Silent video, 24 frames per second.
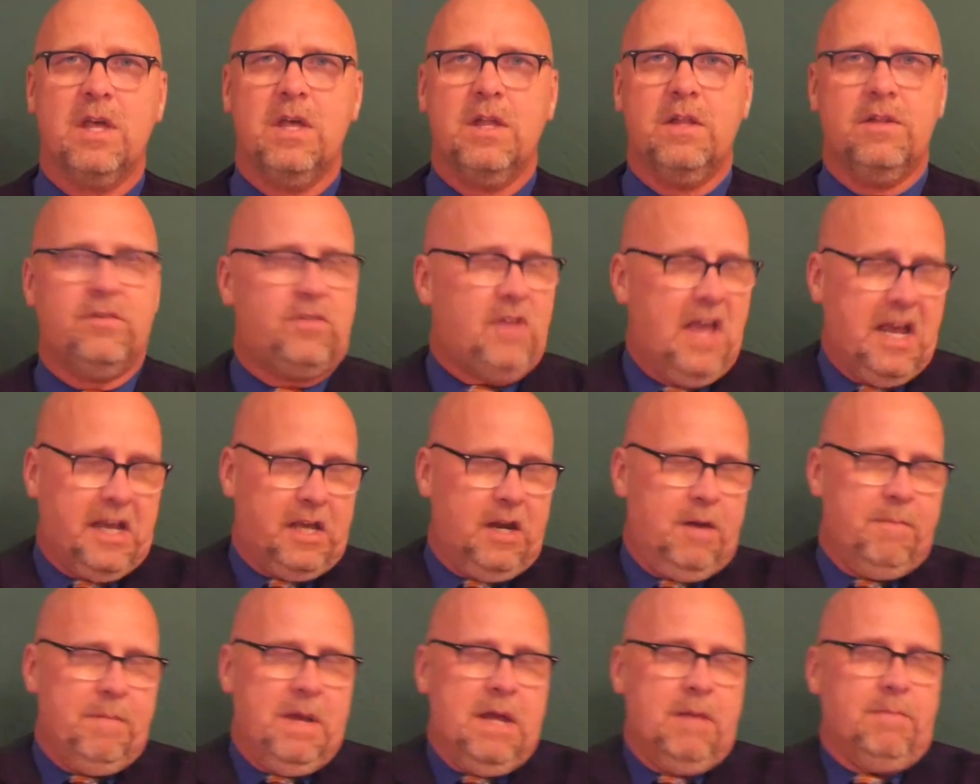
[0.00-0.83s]
The
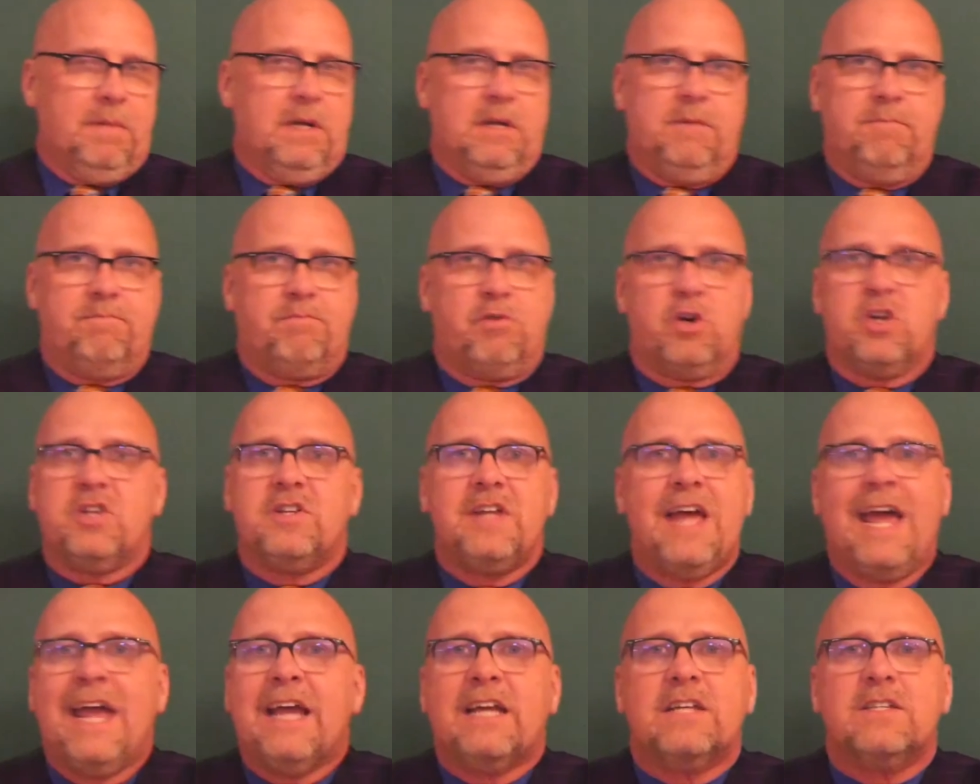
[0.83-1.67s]
Second Amendment
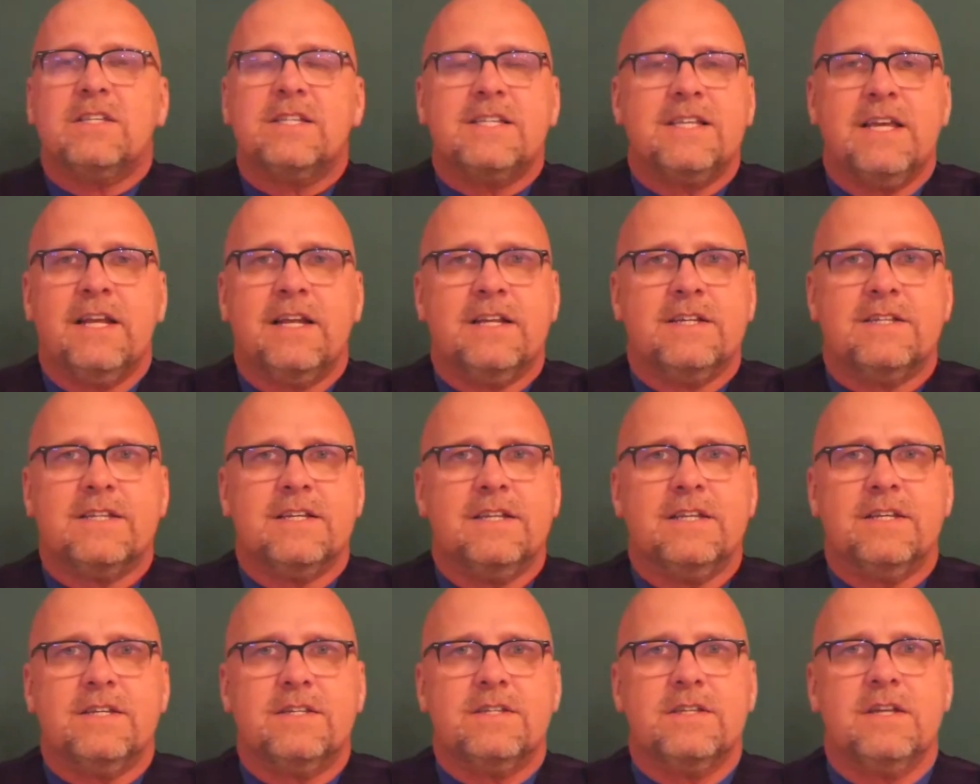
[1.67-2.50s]
protects
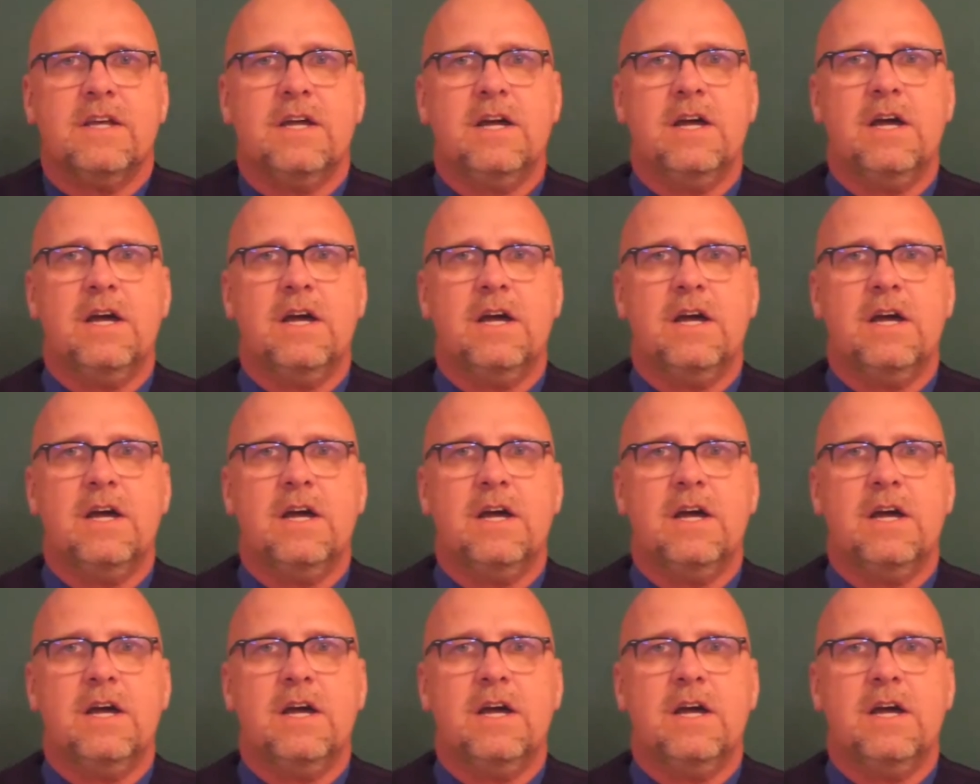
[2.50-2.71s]
citizens